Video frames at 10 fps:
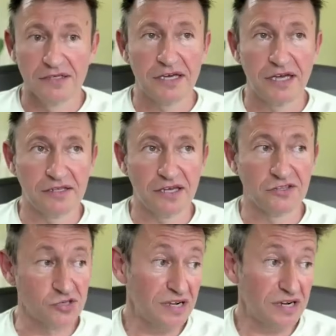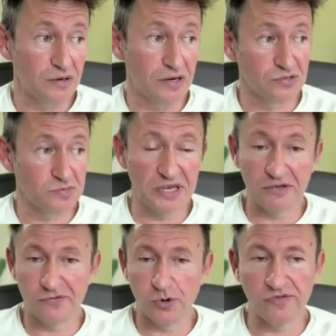And so then I was
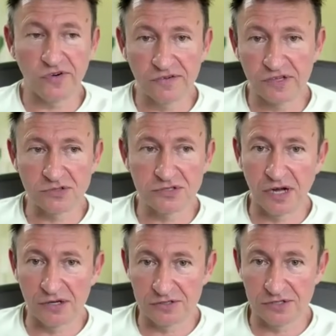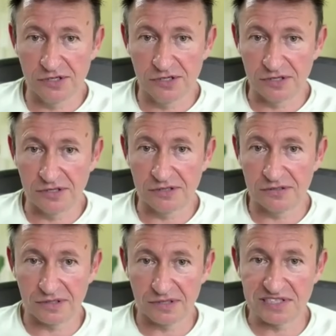making $45,000 a year
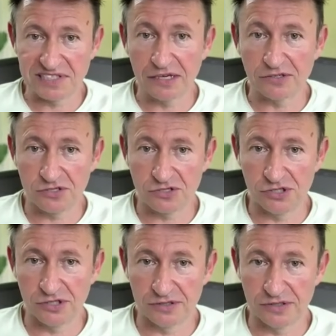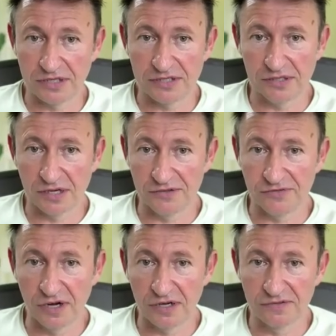as a sales engineer in
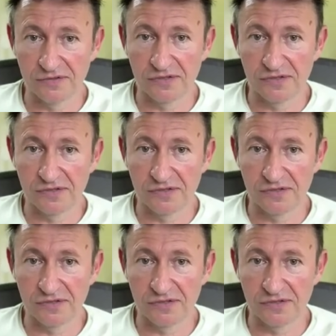1995,